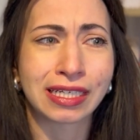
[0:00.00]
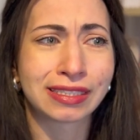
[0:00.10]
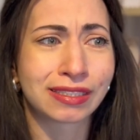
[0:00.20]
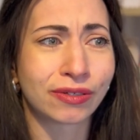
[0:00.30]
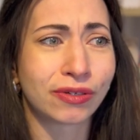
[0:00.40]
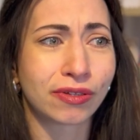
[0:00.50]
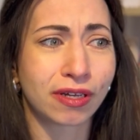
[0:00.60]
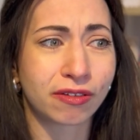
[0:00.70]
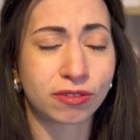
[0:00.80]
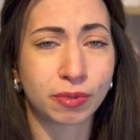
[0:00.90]
I saw
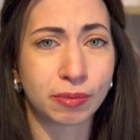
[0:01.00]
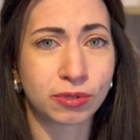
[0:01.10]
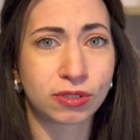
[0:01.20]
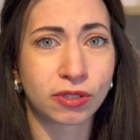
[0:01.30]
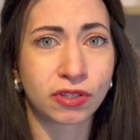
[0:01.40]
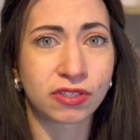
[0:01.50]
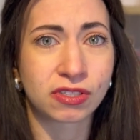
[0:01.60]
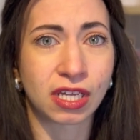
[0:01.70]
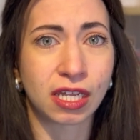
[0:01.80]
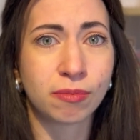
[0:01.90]
other people doing the
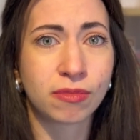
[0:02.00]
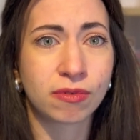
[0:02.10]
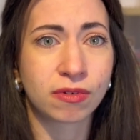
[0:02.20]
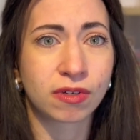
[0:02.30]
same,